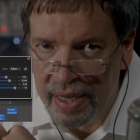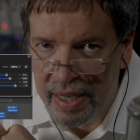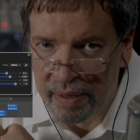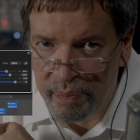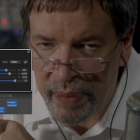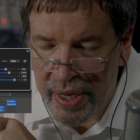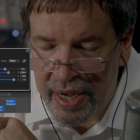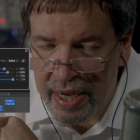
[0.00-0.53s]

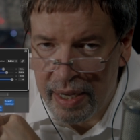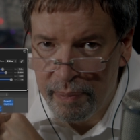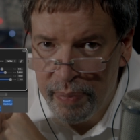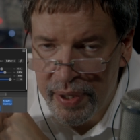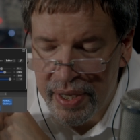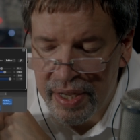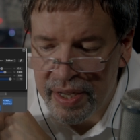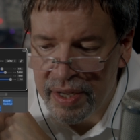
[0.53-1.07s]
And
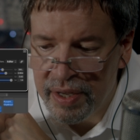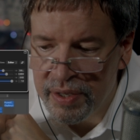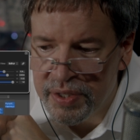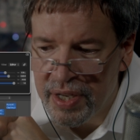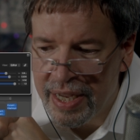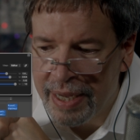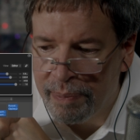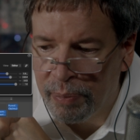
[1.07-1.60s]
MidAmp is
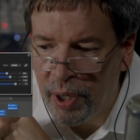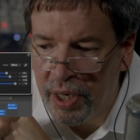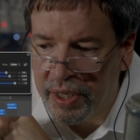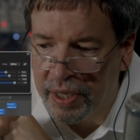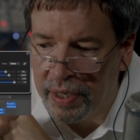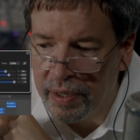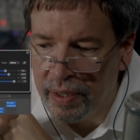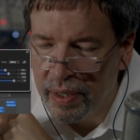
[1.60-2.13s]
a
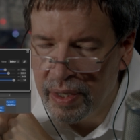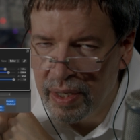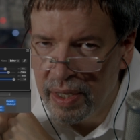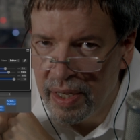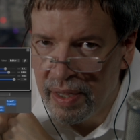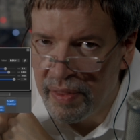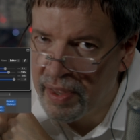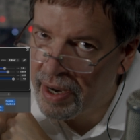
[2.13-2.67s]
plugin
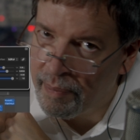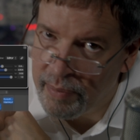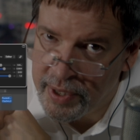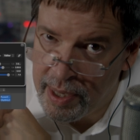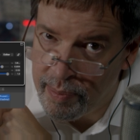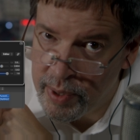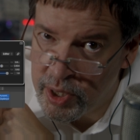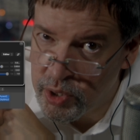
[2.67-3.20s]
that I'm
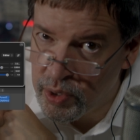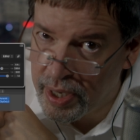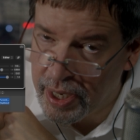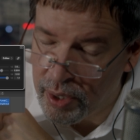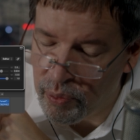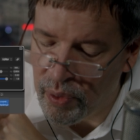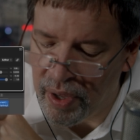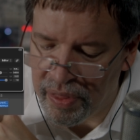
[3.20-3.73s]

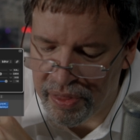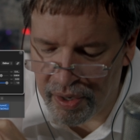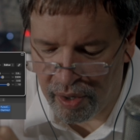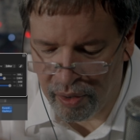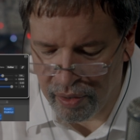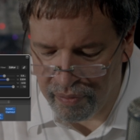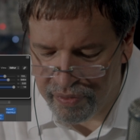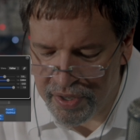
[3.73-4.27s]
demonstrating with
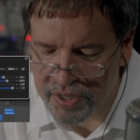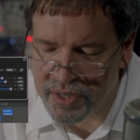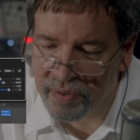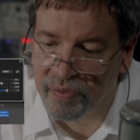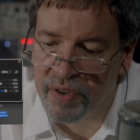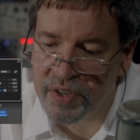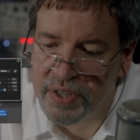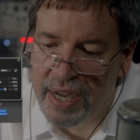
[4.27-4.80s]
all of these
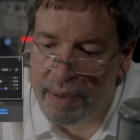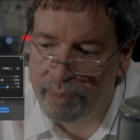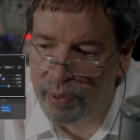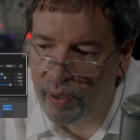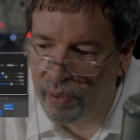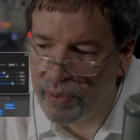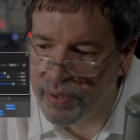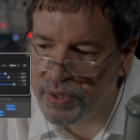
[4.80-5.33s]
different
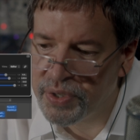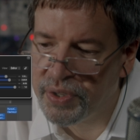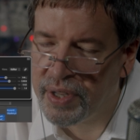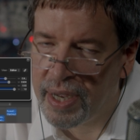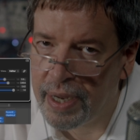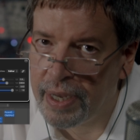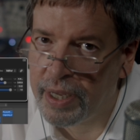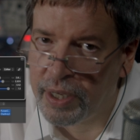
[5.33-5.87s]
samples
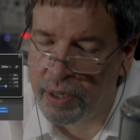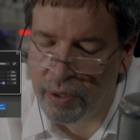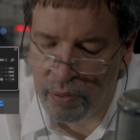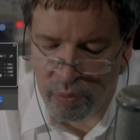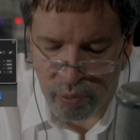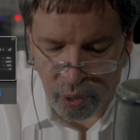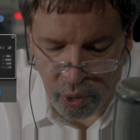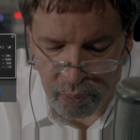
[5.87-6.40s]
that you
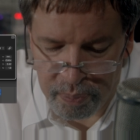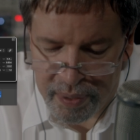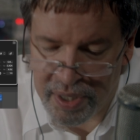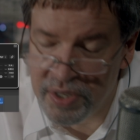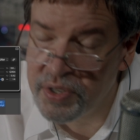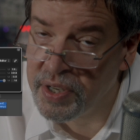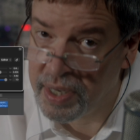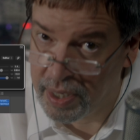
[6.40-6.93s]
will be
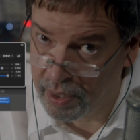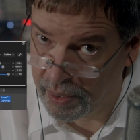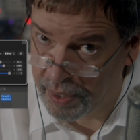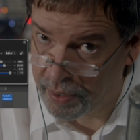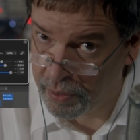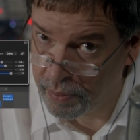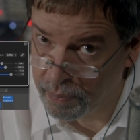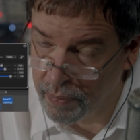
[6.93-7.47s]
seeing
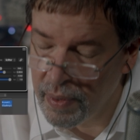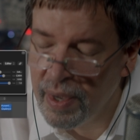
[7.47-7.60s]
later.